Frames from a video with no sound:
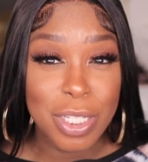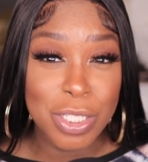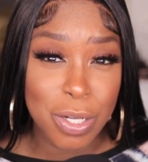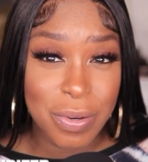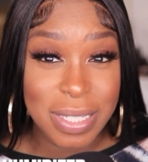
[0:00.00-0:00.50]

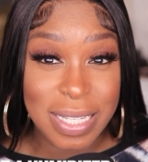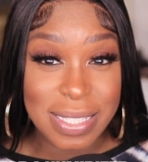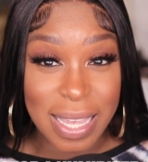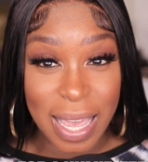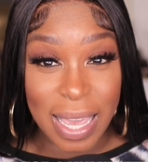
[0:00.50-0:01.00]
during the
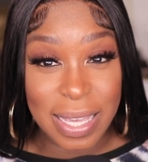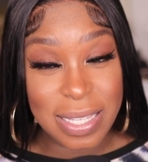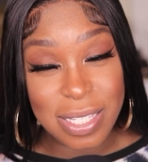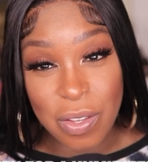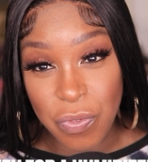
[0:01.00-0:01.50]
day,
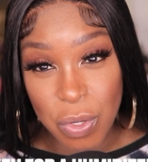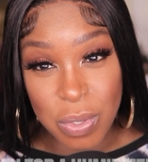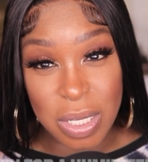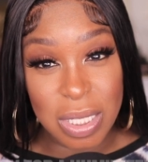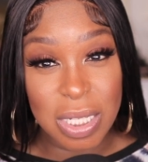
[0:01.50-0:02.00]
this
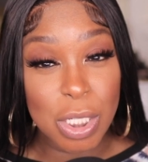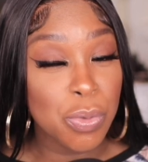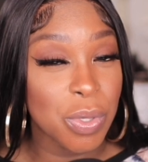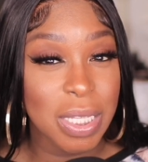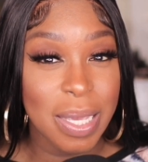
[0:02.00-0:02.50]
diffuser looks
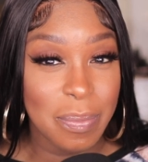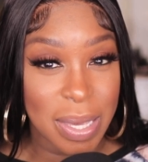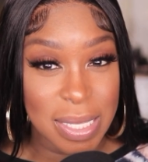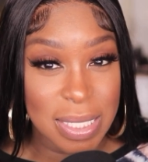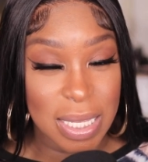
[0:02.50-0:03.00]
really
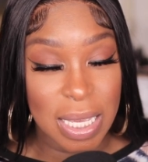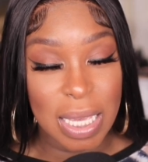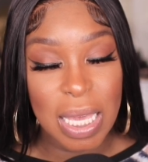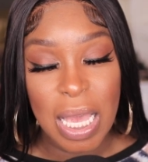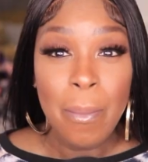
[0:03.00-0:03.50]
basic,